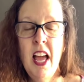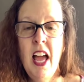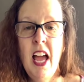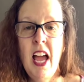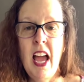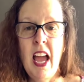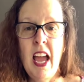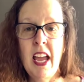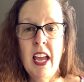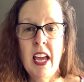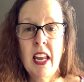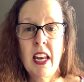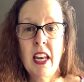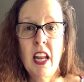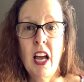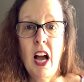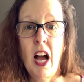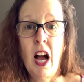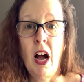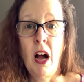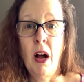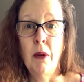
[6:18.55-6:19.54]
And
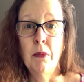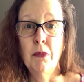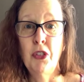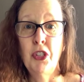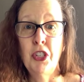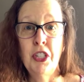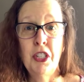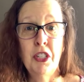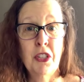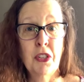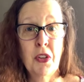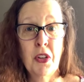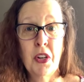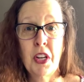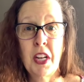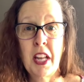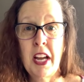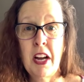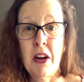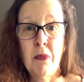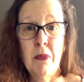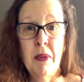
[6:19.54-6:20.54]
she's going to
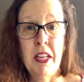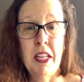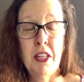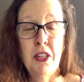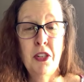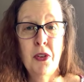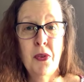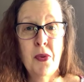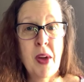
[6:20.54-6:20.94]
allow me to